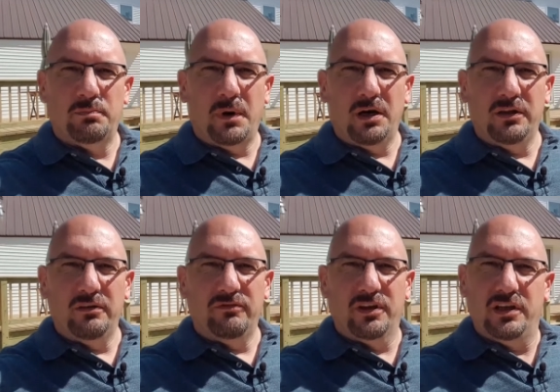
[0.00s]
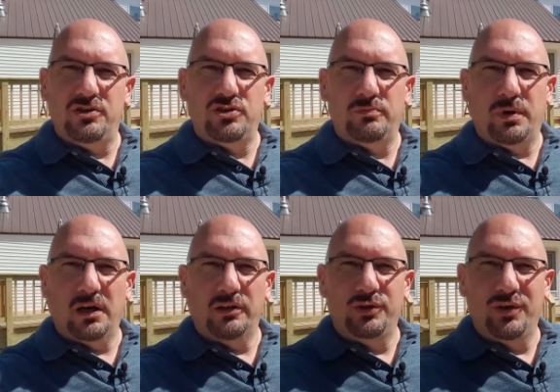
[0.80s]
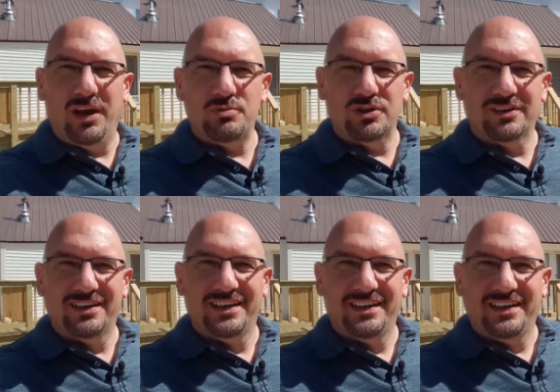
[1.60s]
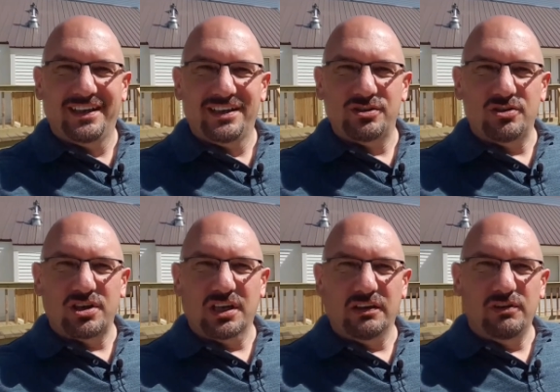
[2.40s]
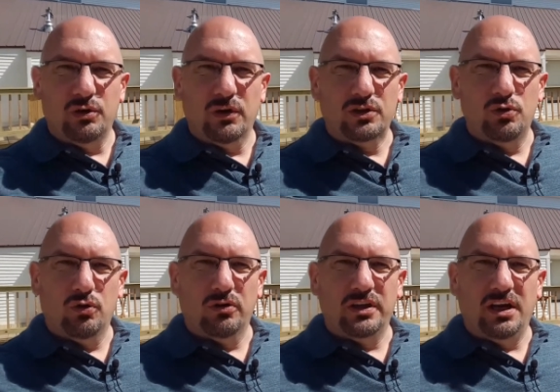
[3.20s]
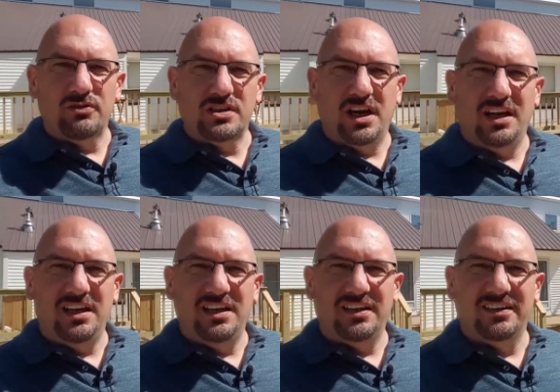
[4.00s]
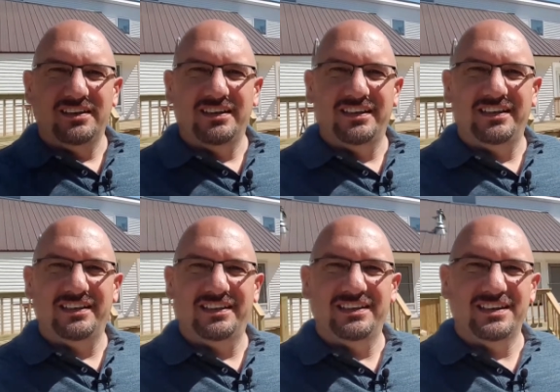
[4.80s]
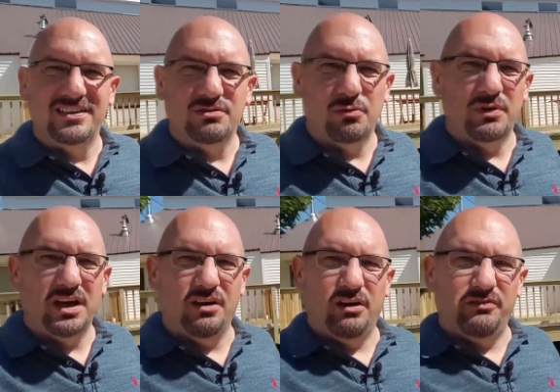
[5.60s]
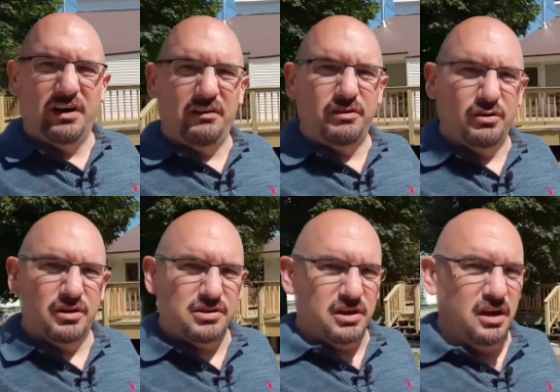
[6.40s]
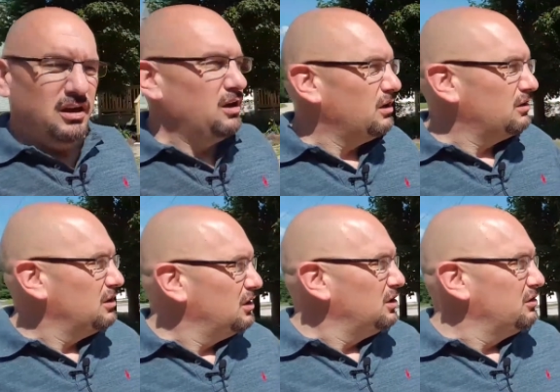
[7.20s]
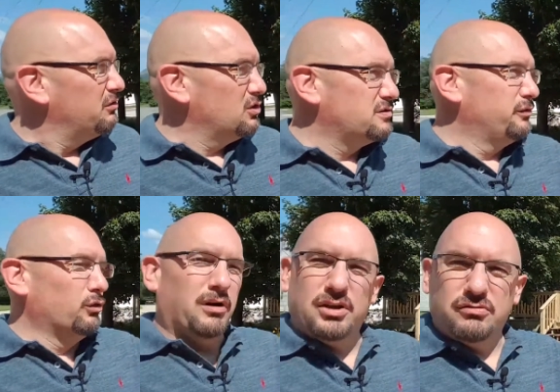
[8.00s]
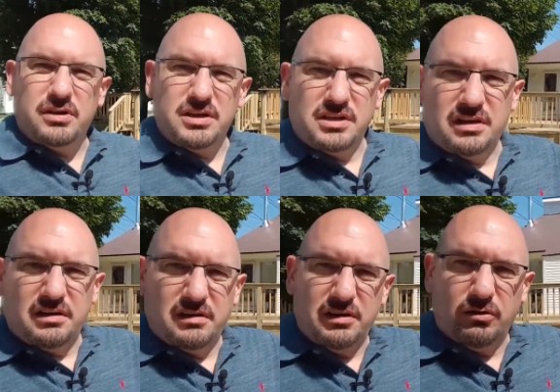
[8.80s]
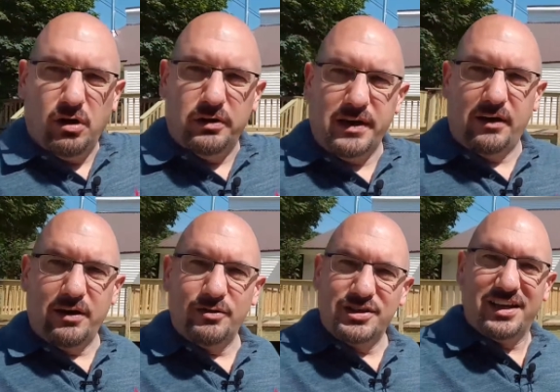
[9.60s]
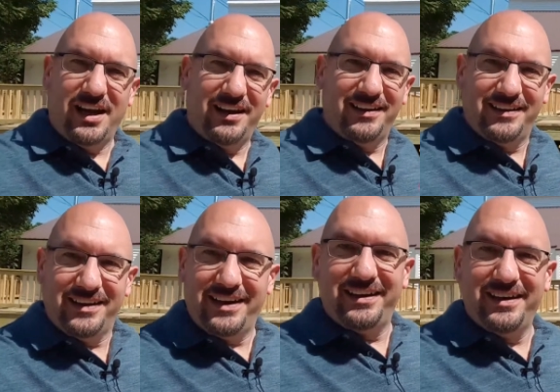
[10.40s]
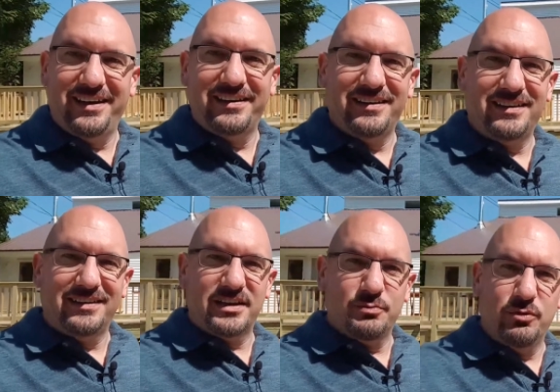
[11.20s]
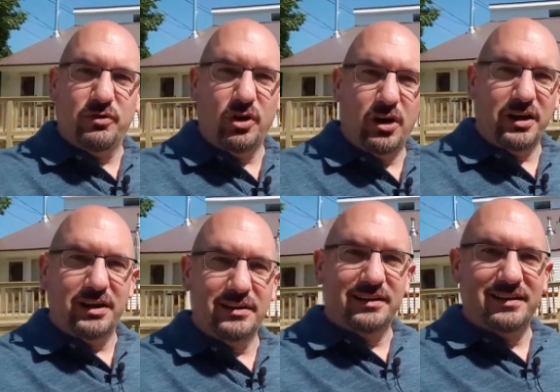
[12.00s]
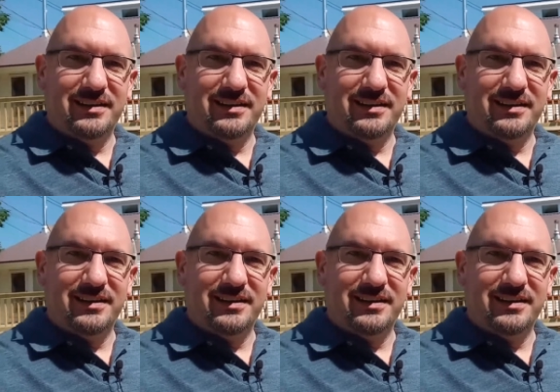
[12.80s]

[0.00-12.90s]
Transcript: Bartlett Village, Bartlett, New Hampshire. So just going to give you a quick tour on the outside here, see what we got, all five units. First floor entries, they're all townhouse style and uh, let's move along in.